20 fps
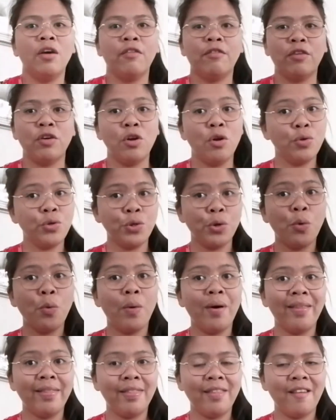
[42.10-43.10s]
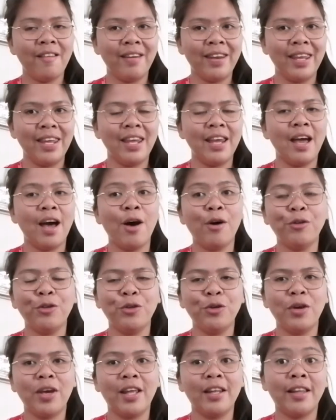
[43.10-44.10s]
For those who wondering how
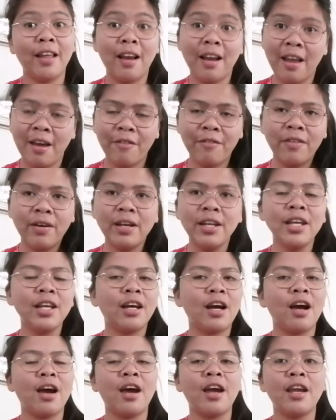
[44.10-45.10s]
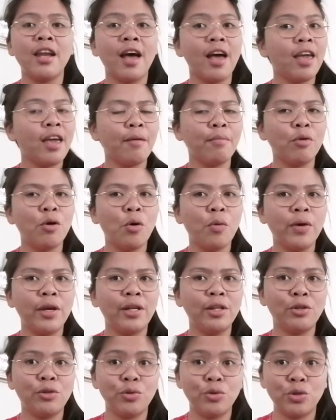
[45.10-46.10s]
to get a library card, I am
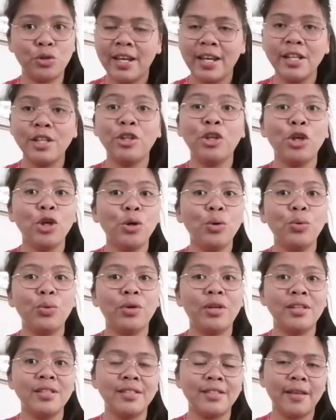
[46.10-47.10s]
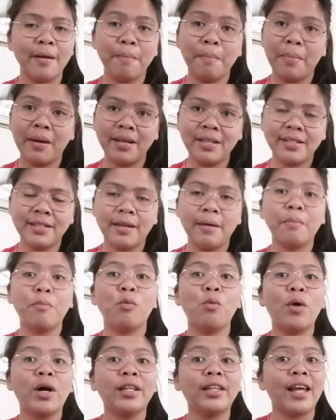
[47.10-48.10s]
going to show to you the step by step
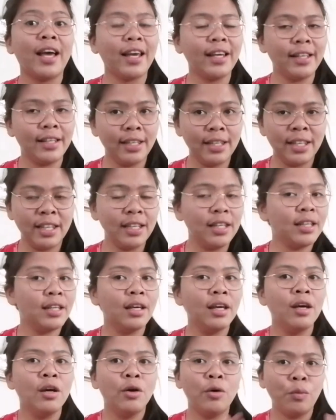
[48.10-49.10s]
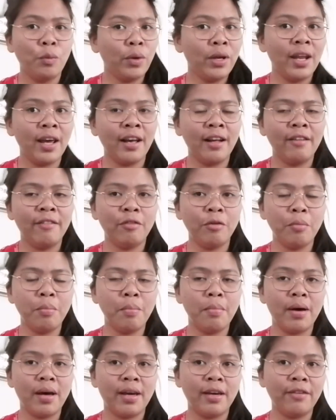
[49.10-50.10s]
what I did with the help of
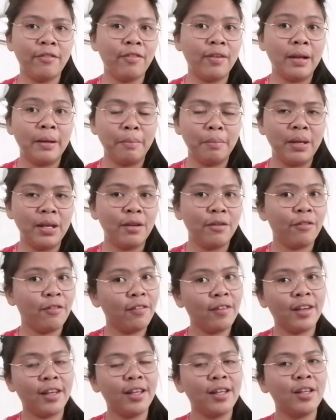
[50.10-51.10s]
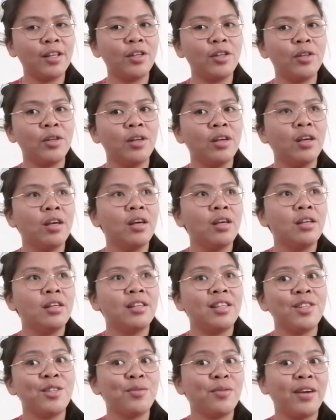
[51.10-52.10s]
my Filipino friend.
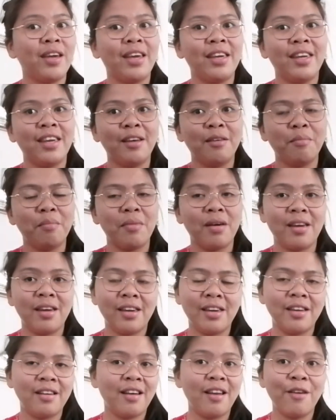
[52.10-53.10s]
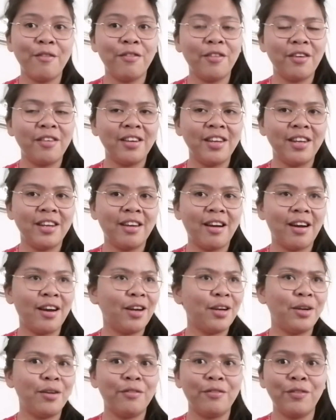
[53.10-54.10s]
That's why I got my library
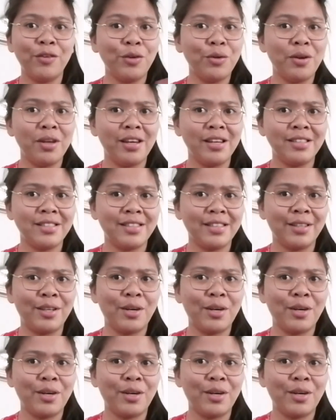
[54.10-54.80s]
card a few days